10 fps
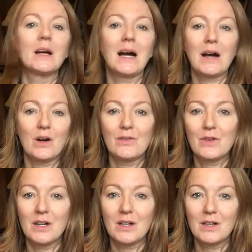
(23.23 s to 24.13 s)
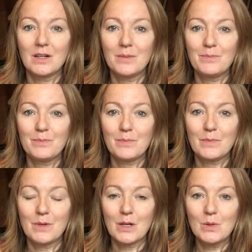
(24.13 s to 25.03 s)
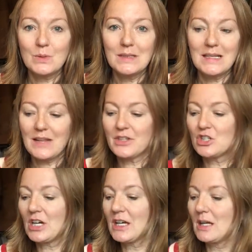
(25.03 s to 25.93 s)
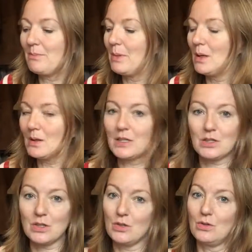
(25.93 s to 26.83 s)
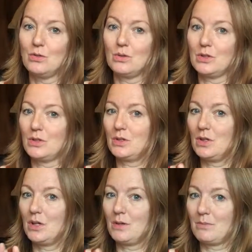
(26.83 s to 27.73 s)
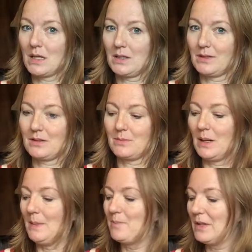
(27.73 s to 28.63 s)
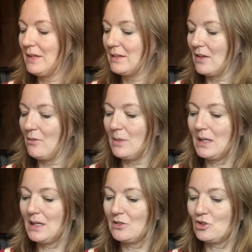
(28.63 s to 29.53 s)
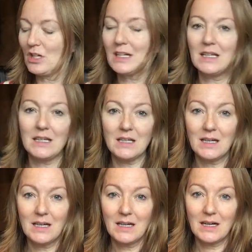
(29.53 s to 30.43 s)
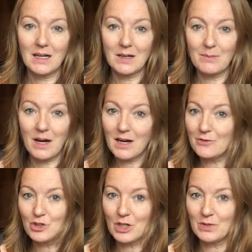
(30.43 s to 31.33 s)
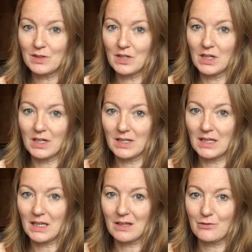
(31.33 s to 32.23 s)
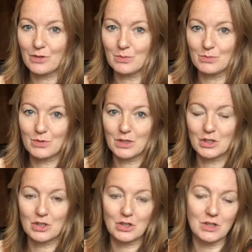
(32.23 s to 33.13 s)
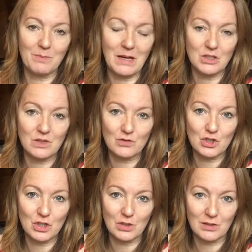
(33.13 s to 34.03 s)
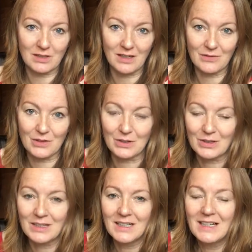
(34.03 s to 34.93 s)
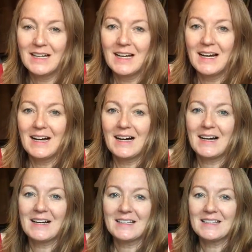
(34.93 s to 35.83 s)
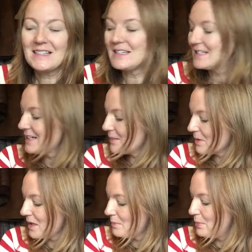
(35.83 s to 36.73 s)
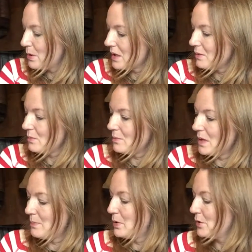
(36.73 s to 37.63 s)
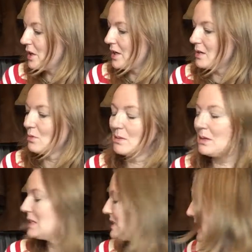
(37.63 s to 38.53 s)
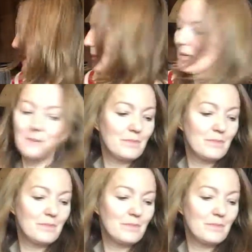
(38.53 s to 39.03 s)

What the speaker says: out of an old leather jacket belonging to my customer. He's given me his jacket. I've chose the lining from the batch of shirts that I've got, and I'm going to put the lining with a bit of denim.